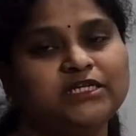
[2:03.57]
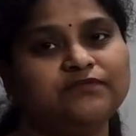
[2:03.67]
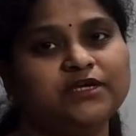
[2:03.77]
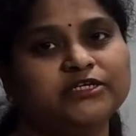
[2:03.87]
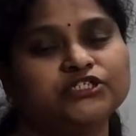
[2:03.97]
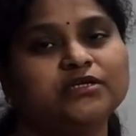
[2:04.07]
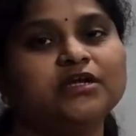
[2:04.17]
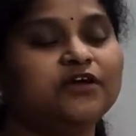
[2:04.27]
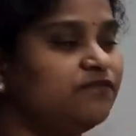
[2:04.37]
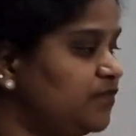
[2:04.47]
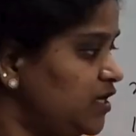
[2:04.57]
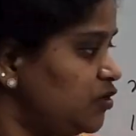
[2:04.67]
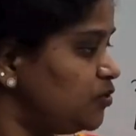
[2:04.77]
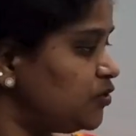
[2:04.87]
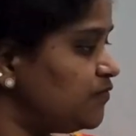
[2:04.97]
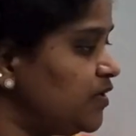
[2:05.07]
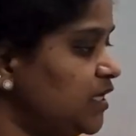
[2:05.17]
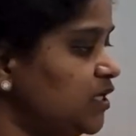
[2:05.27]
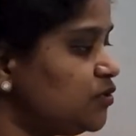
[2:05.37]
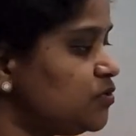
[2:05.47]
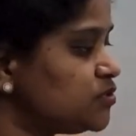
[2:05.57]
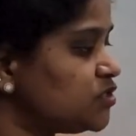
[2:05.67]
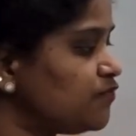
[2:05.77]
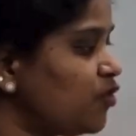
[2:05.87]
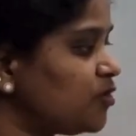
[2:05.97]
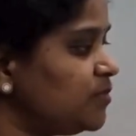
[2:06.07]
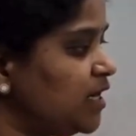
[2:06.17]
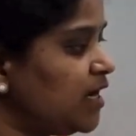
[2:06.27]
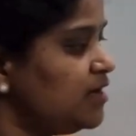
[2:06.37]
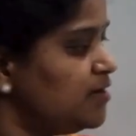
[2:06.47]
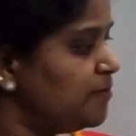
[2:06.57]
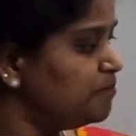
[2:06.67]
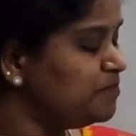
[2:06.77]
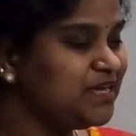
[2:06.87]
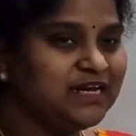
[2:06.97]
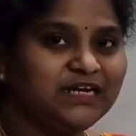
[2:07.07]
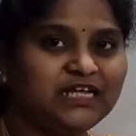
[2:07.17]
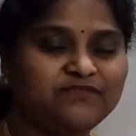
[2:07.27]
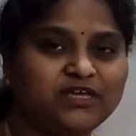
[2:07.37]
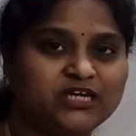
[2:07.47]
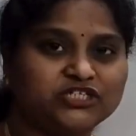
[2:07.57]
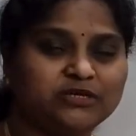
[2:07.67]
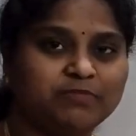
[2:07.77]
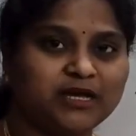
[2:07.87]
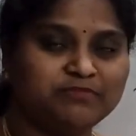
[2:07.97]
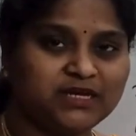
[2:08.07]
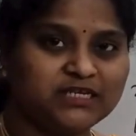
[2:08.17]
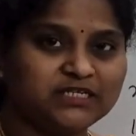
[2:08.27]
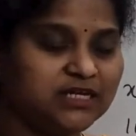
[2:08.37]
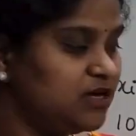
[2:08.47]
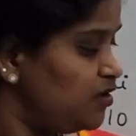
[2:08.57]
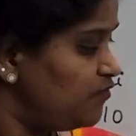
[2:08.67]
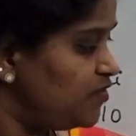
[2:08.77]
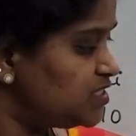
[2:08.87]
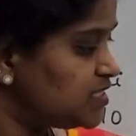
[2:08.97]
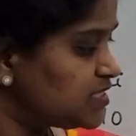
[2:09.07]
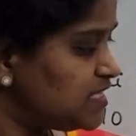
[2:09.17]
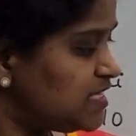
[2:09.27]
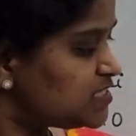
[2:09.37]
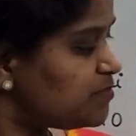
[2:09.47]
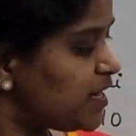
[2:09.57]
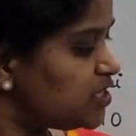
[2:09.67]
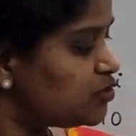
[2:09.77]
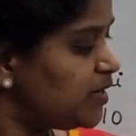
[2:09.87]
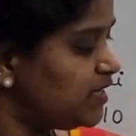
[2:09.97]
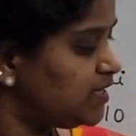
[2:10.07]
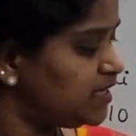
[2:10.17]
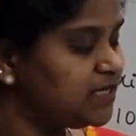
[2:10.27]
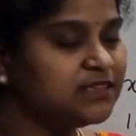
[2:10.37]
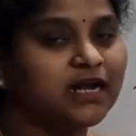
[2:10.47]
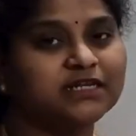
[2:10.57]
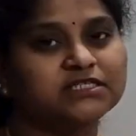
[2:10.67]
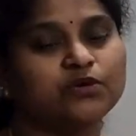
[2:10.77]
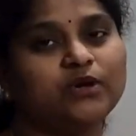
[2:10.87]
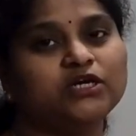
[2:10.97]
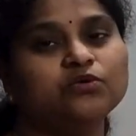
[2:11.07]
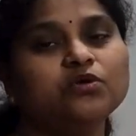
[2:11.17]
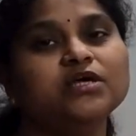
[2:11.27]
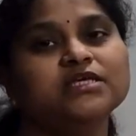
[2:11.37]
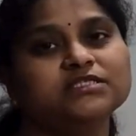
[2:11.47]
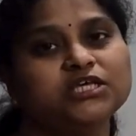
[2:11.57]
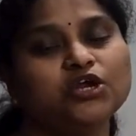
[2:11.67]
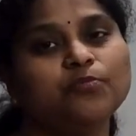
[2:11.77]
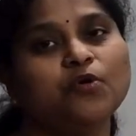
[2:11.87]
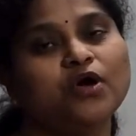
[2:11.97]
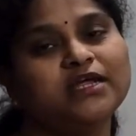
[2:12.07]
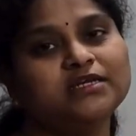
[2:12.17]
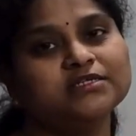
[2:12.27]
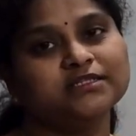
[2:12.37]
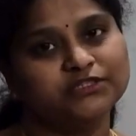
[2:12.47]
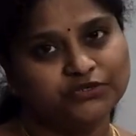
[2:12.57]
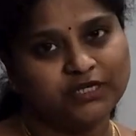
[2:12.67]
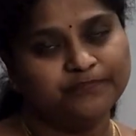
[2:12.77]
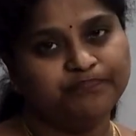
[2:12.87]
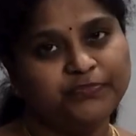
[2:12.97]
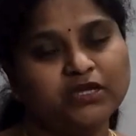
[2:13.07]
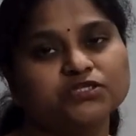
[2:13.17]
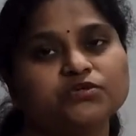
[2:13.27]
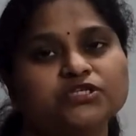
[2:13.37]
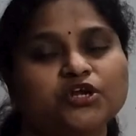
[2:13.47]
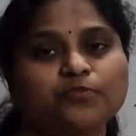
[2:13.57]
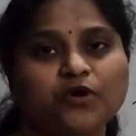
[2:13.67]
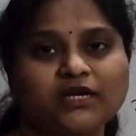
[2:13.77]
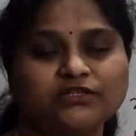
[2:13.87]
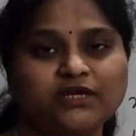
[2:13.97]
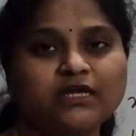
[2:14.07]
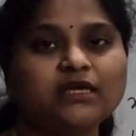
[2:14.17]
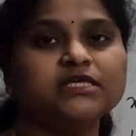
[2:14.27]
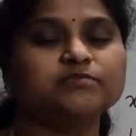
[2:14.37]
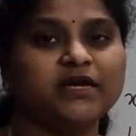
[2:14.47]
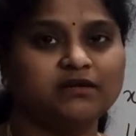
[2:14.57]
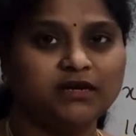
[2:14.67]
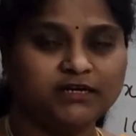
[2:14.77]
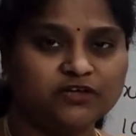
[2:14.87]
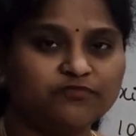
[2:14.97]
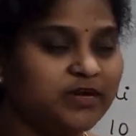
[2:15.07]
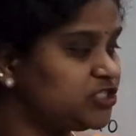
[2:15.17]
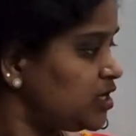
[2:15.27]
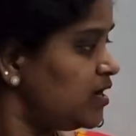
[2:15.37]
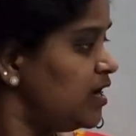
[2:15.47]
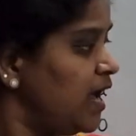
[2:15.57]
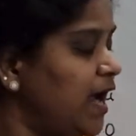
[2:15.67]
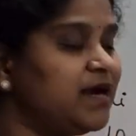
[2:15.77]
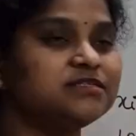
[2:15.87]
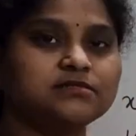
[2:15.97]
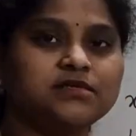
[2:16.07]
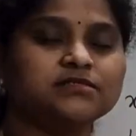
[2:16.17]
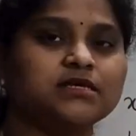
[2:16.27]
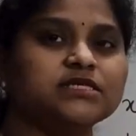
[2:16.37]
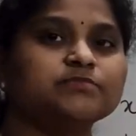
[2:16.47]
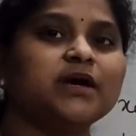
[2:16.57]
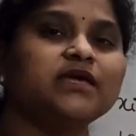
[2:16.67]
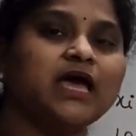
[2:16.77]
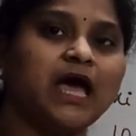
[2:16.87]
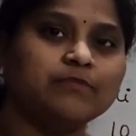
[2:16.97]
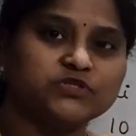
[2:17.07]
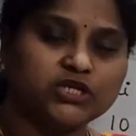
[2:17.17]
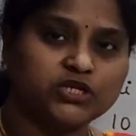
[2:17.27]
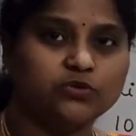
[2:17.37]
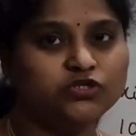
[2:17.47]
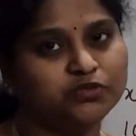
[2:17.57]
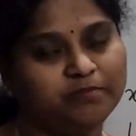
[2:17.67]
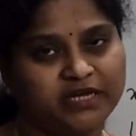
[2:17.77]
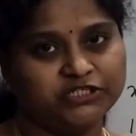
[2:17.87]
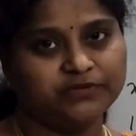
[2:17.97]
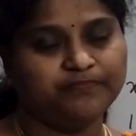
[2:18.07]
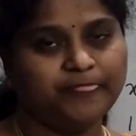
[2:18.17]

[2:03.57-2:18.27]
deviation, we need to use the formula mean deviation by median, which is 6 by 20, that is equal to 0.3. So 0.3 is my relative measure and 6 is my absolute measure.